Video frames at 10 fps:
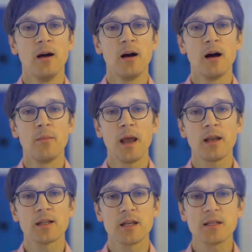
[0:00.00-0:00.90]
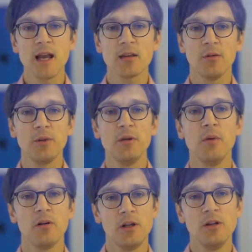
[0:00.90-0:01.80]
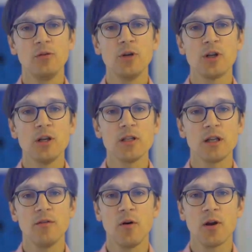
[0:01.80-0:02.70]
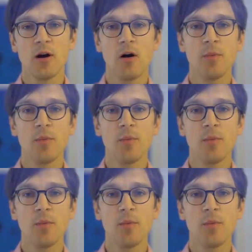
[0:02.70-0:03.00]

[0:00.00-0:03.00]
Um, and as I said, intuition is that we want to